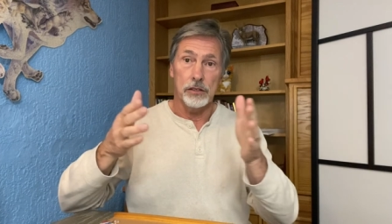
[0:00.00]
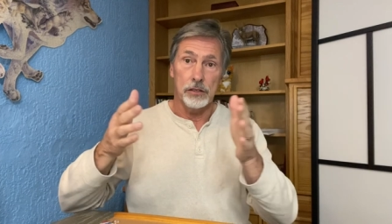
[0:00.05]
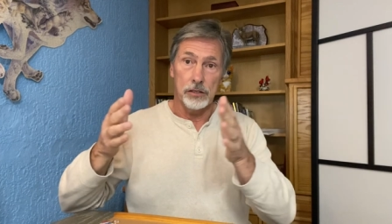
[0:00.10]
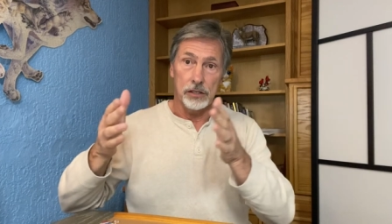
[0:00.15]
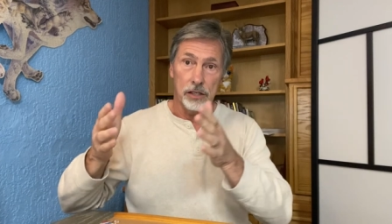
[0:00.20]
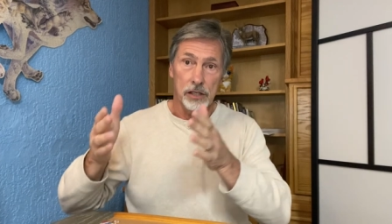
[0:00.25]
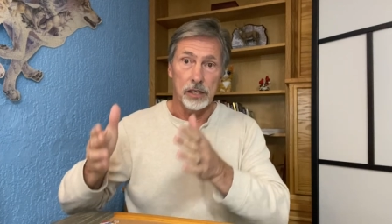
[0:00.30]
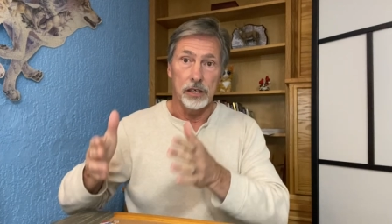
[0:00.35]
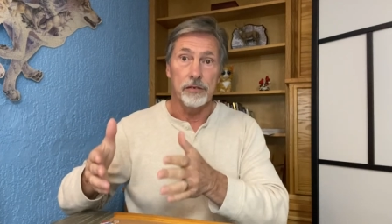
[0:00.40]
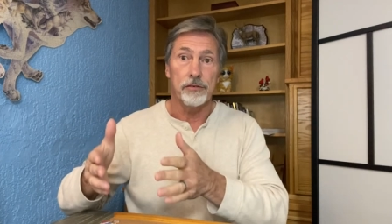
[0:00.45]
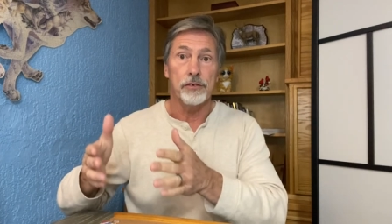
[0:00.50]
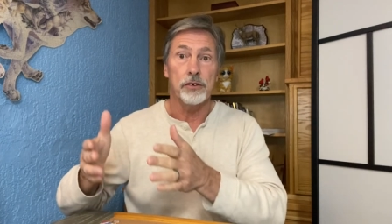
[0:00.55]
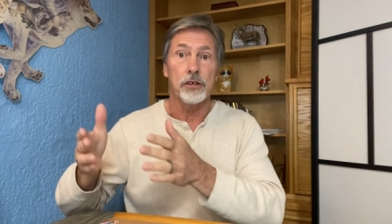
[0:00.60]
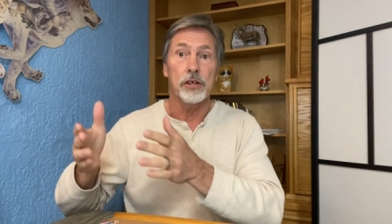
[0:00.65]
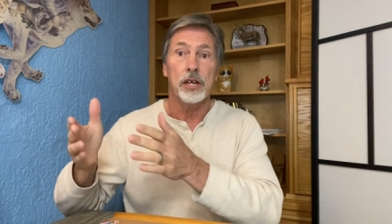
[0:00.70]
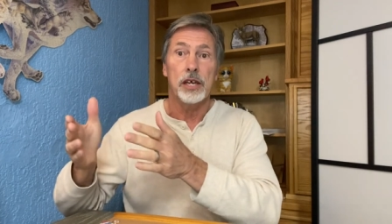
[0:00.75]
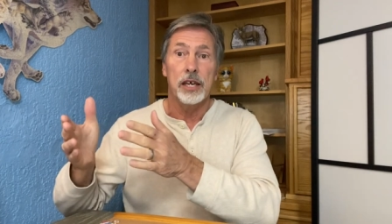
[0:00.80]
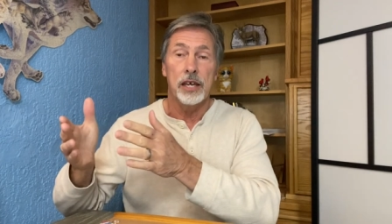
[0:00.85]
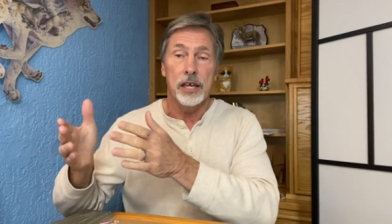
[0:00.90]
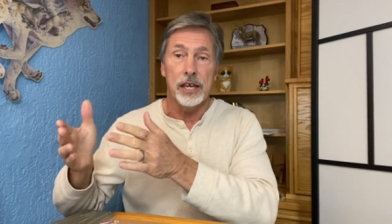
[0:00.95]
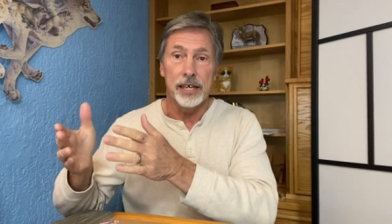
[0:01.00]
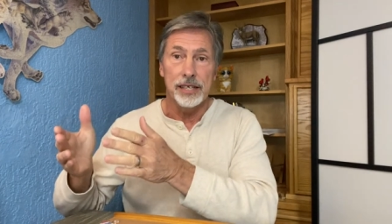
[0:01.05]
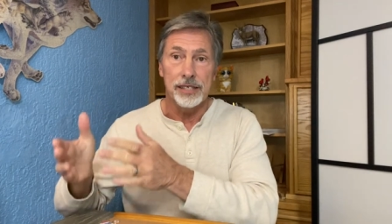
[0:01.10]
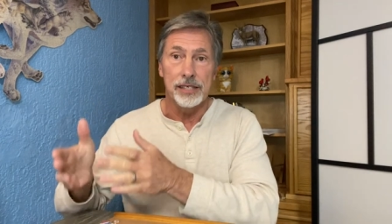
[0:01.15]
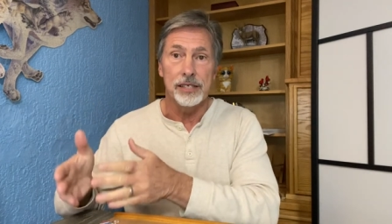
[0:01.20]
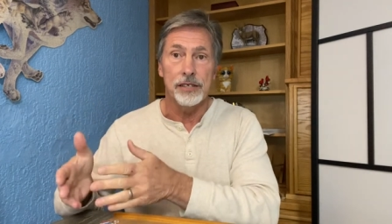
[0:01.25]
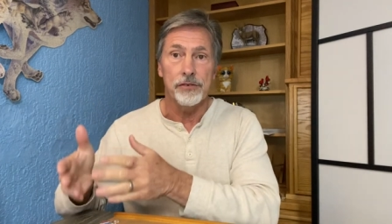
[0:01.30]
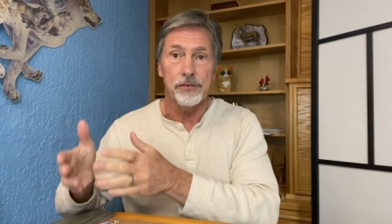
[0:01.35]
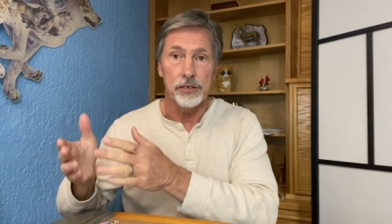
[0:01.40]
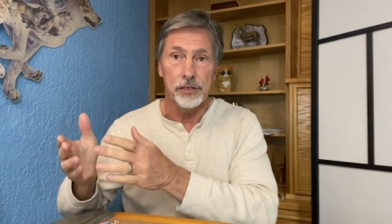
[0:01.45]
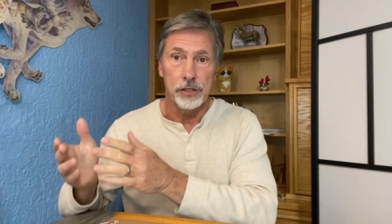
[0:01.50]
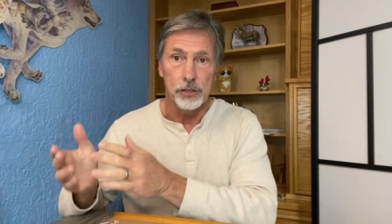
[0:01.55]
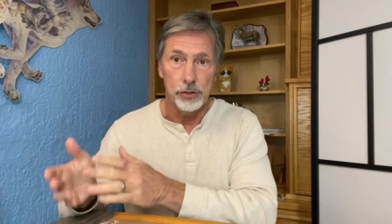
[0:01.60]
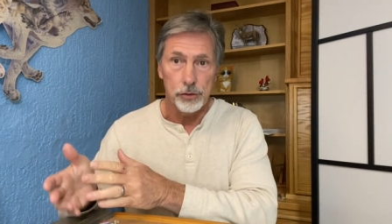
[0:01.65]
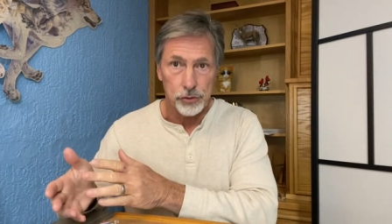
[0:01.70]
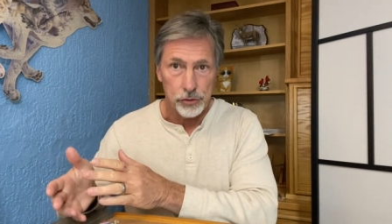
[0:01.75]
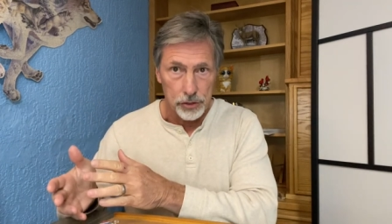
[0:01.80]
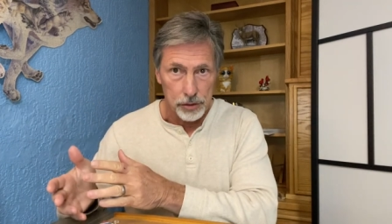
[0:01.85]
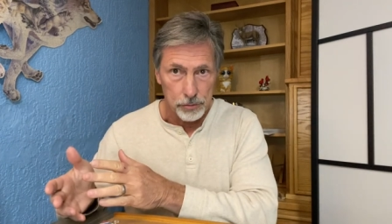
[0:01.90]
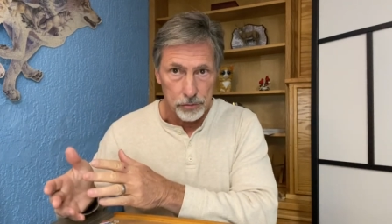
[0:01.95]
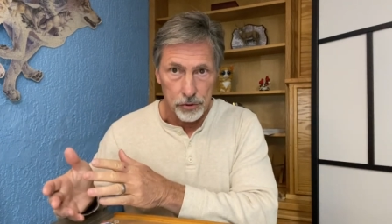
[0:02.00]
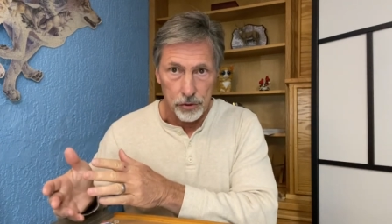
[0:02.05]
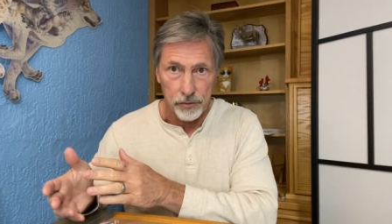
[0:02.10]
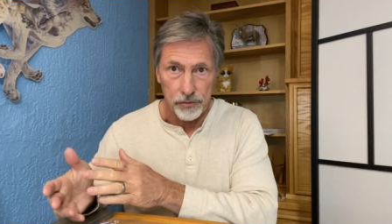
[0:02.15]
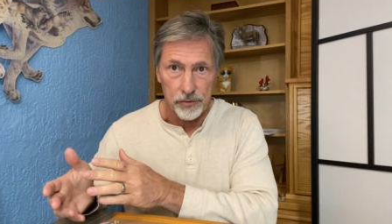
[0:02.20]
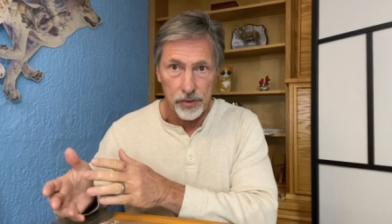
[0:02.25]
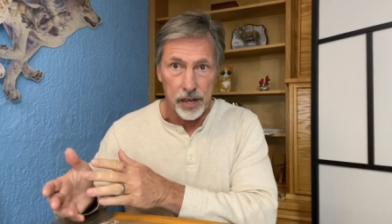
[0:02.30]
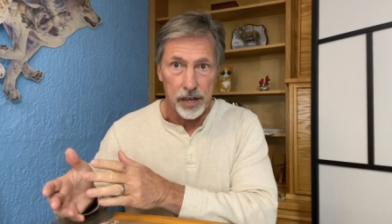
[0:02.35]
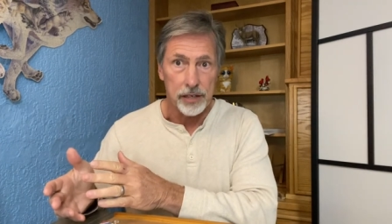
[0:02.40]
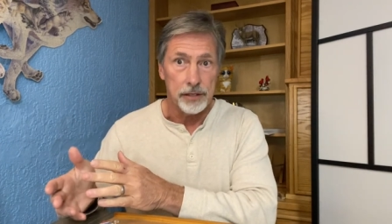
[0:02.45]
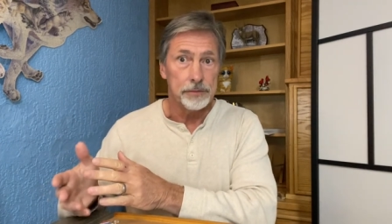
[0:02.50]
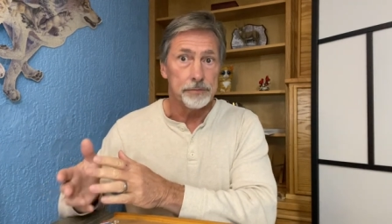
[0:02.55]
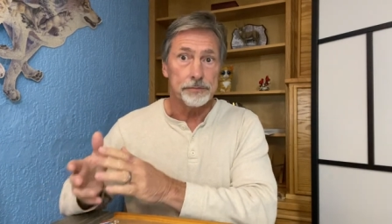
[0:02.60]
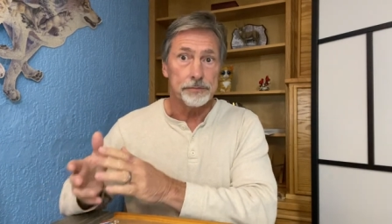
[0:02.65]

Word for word: deliver a different nutrient profile.